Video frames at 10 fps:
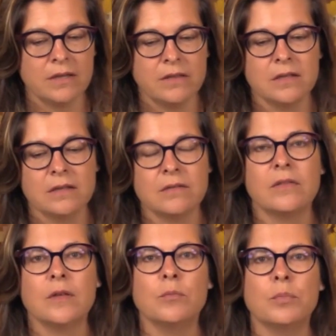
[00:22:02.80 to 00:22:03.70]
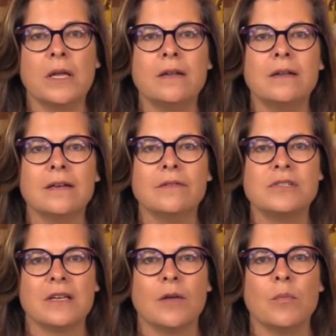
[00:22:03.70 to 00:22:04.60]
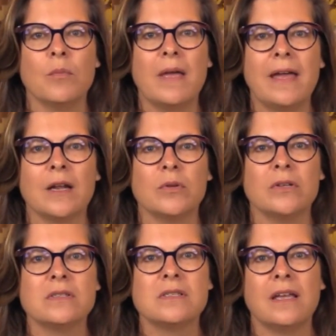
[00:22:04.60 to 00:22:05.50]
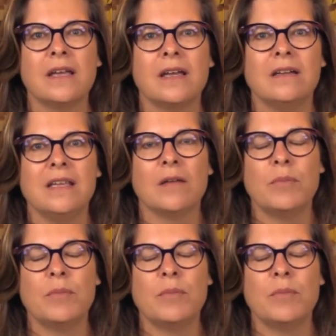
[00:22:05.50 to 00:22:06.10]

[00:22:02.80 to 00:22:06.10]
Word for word: the blood of some animals and